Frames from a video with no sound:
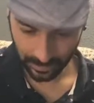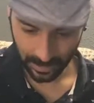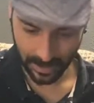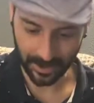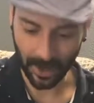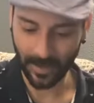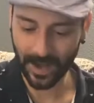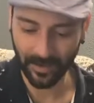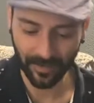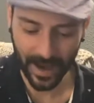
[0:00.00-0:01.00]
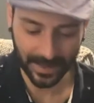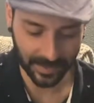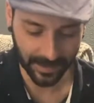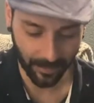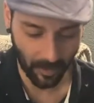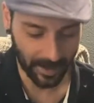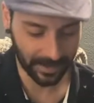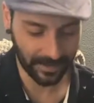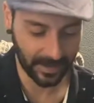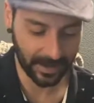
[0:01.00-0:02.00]
You know, and now you're at this point
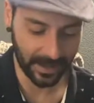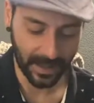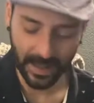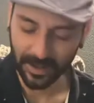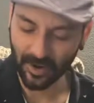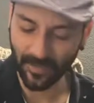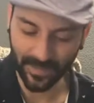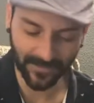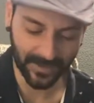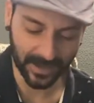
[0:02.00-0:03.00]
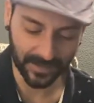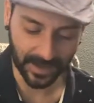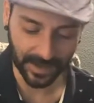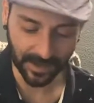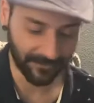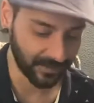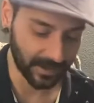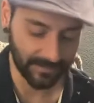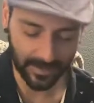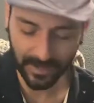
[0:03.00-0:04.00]
and thinking, maybe if I did things differently,
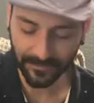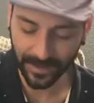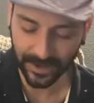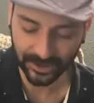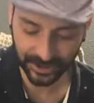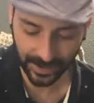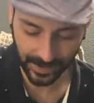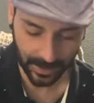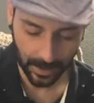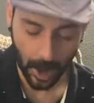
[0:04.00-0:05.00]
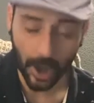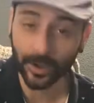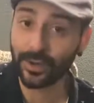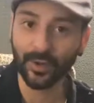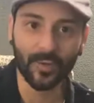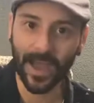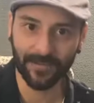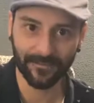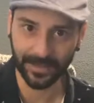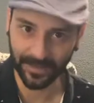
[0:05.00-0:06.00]
maybe if I didn't just do
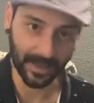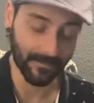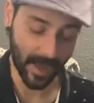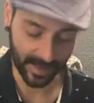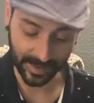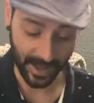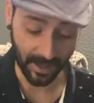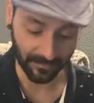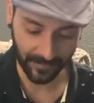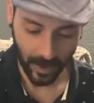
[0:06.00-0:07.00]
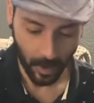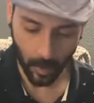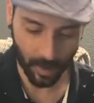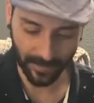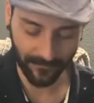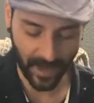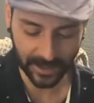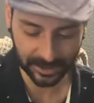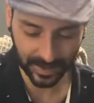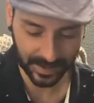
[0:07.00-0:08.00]
everything myself, or if I
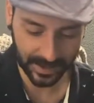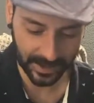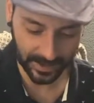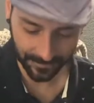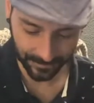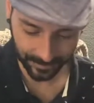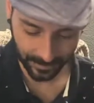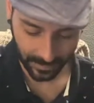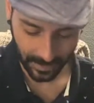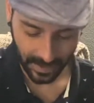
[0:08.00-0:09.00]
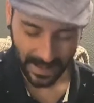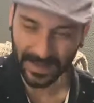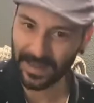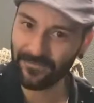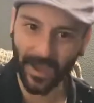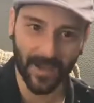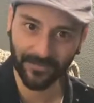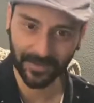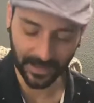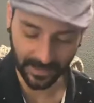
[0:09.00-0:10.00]
just didn't give
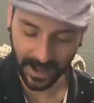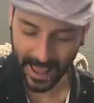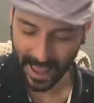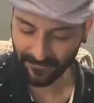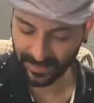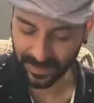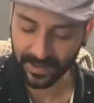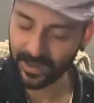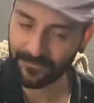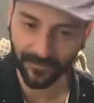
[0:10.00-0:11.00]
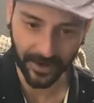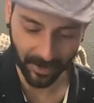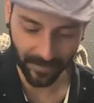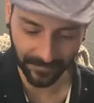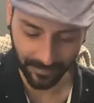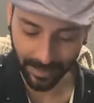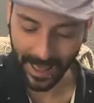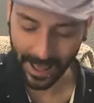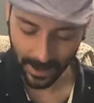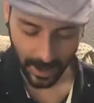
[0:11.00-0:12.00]
everything that I have to give right off the
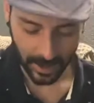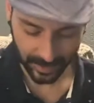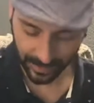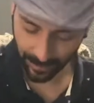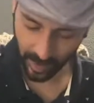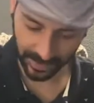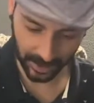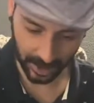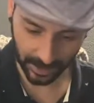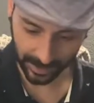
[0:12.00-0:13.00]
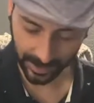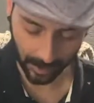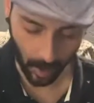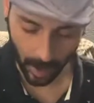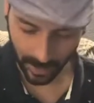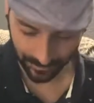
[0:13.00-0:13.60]
bat, this person could have saw